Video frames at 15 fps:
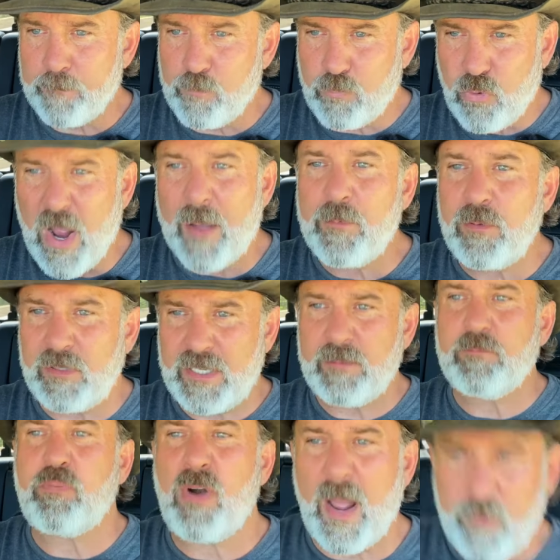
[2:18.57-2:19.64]

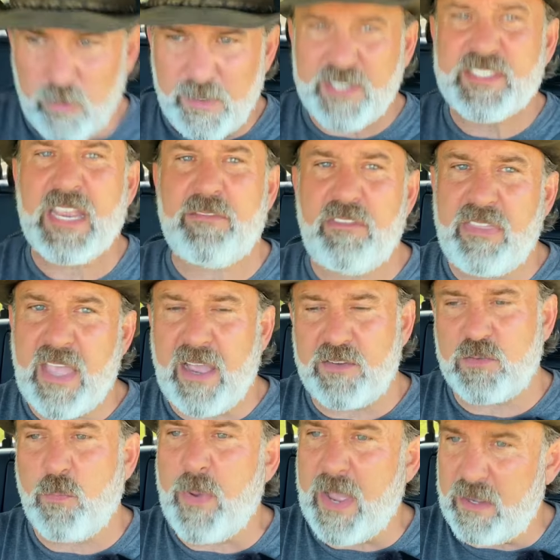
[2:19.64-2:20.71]
Probably
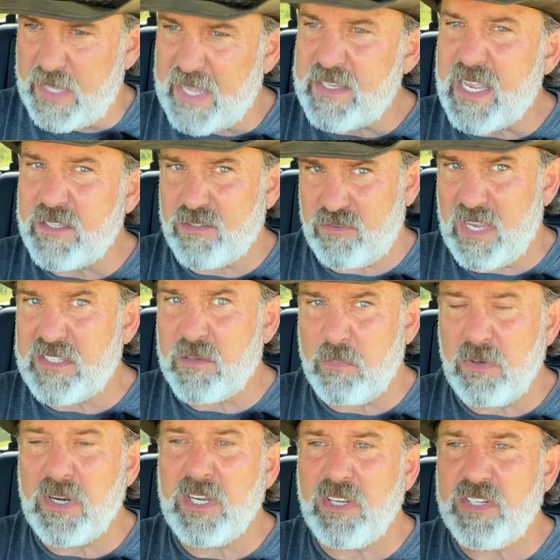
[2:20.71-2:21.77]
7,000 pounds. That's a
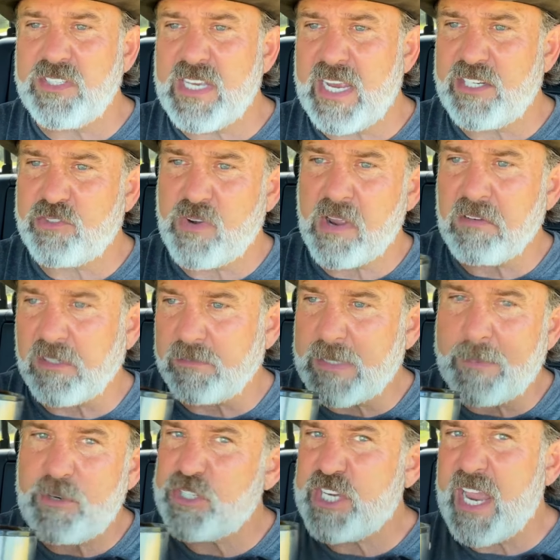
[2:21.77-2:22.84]
pretty good-sized trailer.
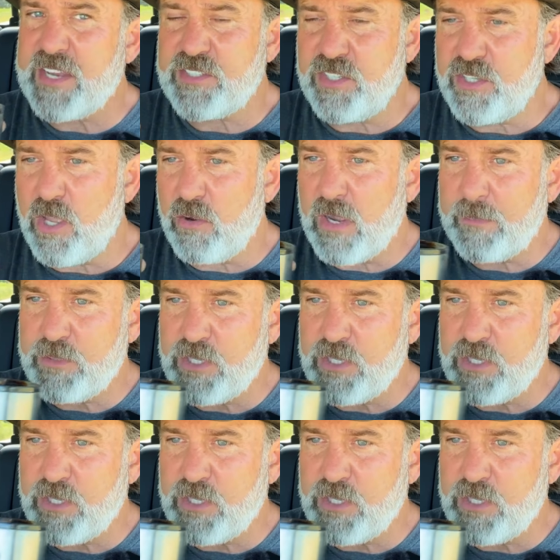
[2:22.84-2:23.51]
I'm just guessing, though.